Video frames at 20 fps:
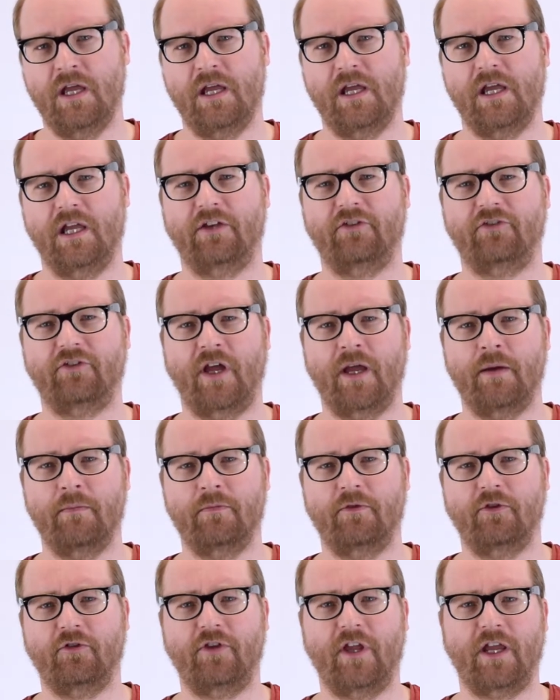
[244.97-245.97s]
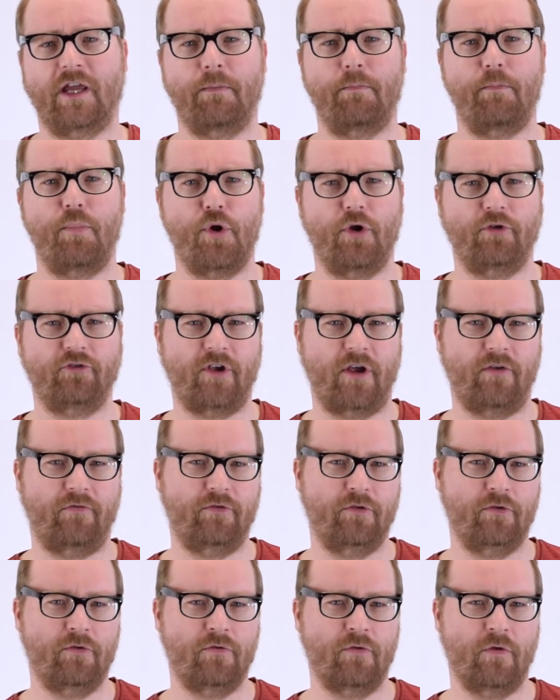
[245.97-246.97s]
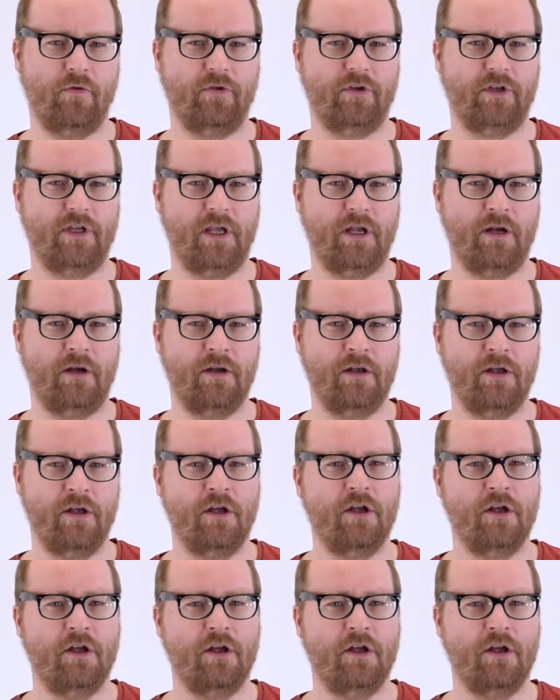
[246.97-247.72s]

it's time to take a bird's eye view on the year,